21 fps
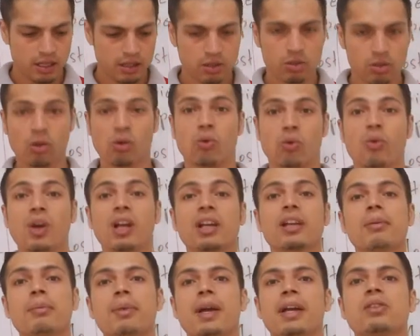So
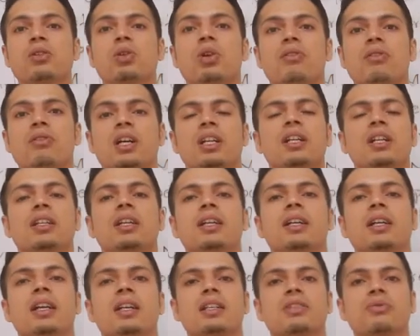welcome back to our
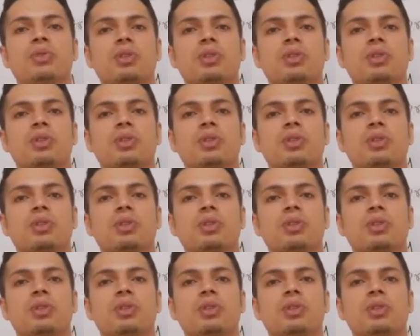another class